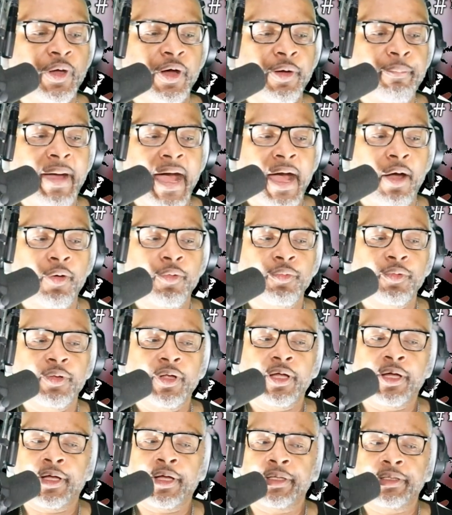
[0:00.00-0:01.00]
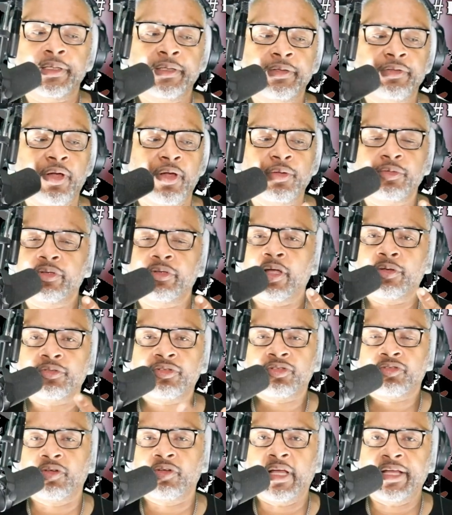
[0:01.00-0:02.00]
about uh don't
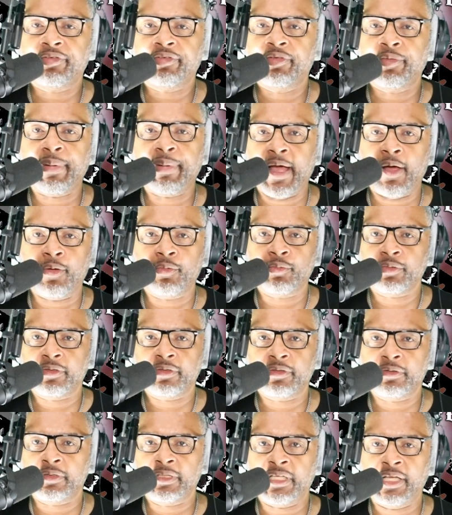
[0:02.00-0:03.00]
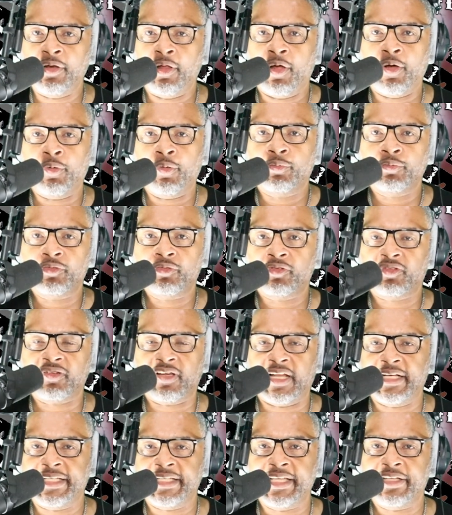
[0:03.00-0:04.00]
don't stress about you know
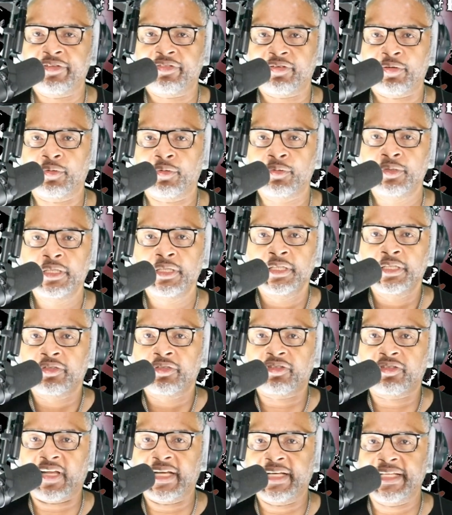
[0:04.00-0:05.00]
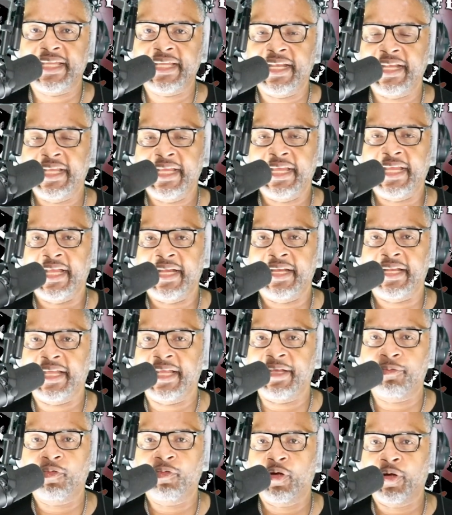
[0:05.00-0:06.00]
trying to get your trying to get in
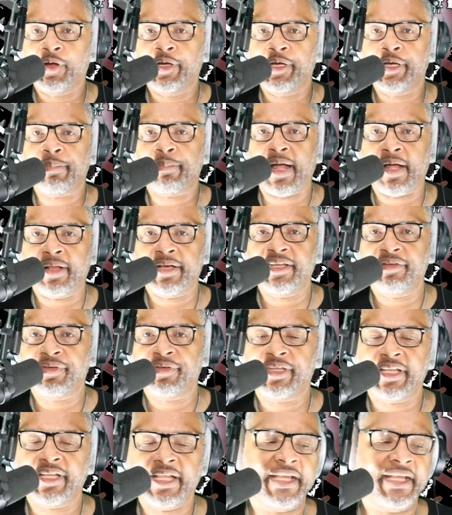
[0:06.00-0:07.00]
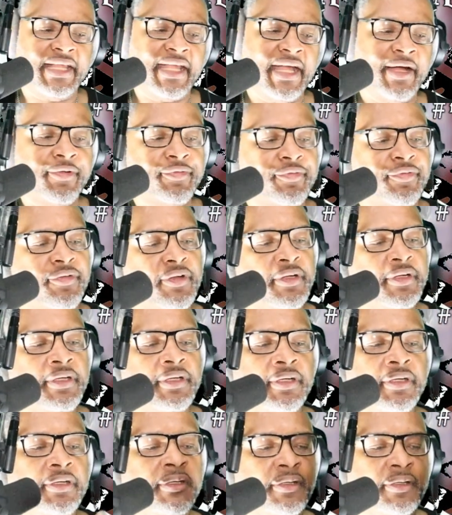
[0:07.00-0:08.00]
and worried about everything else
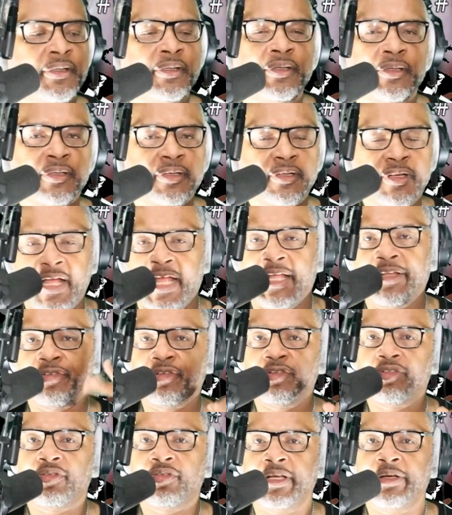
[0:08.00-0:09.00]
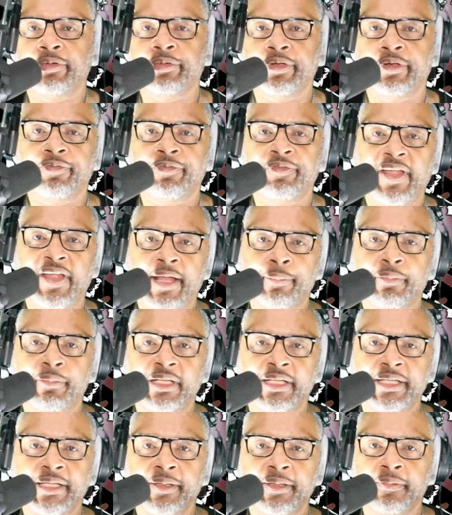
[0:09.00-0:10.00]
concentrate on your
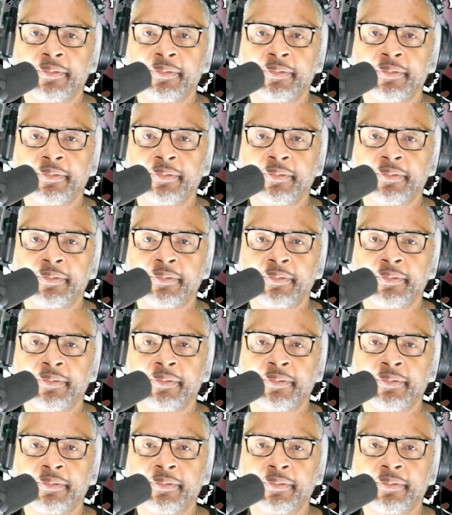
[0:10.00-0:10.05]
family